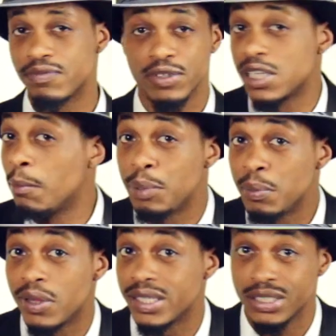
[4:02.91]
for some
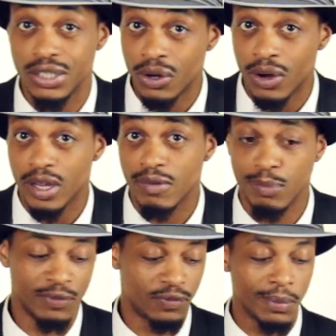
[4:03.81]
people that's annoying.
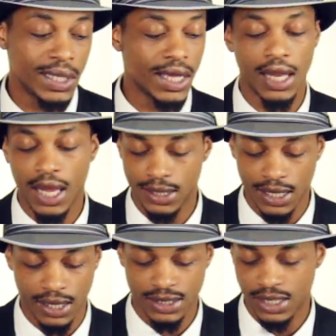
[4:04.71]
But for me, I like
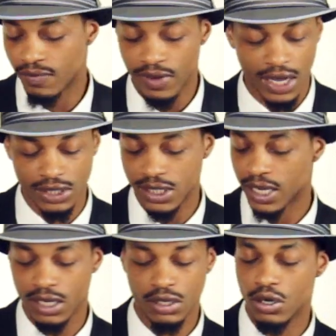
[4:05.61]
that. That's an advantage. I
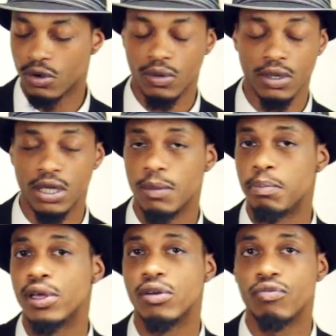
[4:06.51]
can, get a
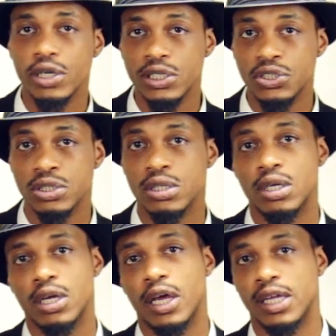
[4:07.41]
big reach
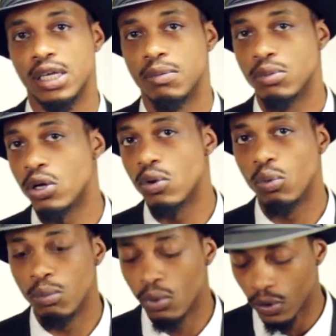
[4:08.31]
and
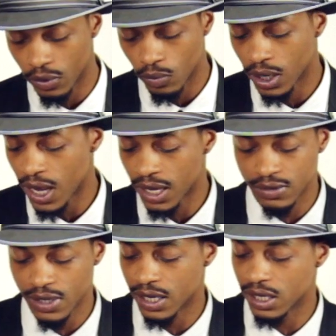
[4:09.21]
go more than 1
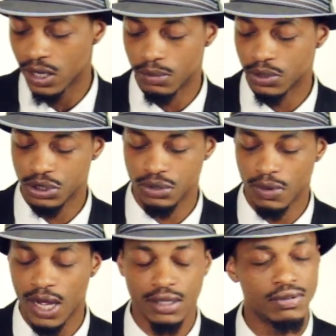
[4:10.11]
octave. I can get almost
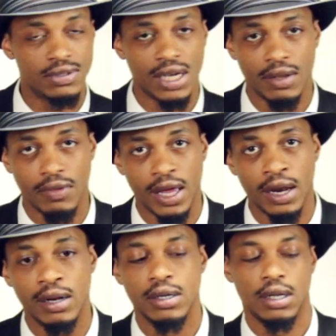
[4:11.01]
2 octaves out of
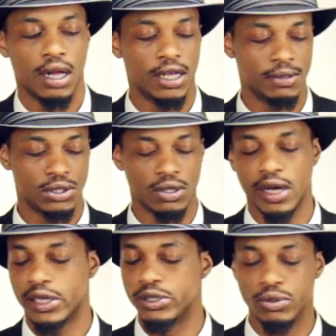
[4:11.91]
that. So
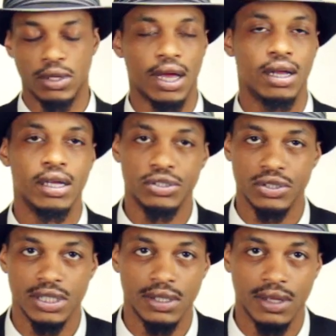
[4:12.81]
I can do a lot of
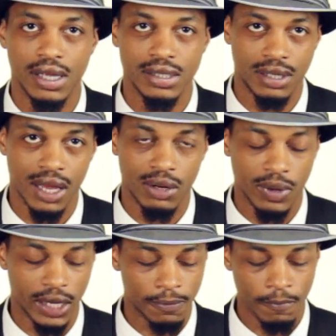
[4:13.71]
interesting things that
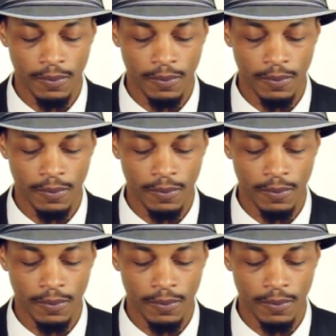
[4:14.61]
way.